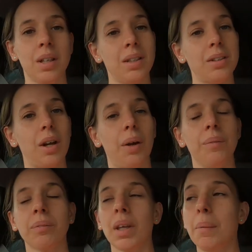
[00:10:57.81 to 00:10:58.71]
So
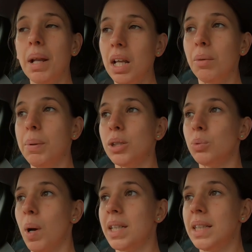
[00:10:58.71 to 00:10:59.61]
I'm a little bit
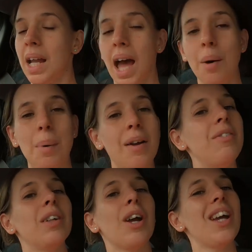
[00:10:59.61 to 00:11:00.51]
sweaty now, but I
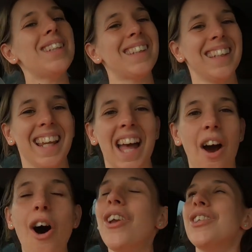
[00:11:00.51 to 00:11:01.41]
feel good.
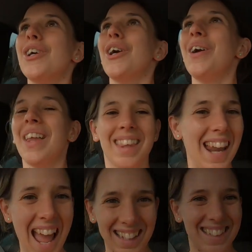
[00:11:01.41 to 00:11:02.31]
On to the
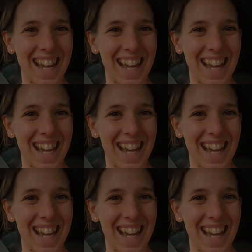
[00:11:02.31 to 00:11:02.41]
next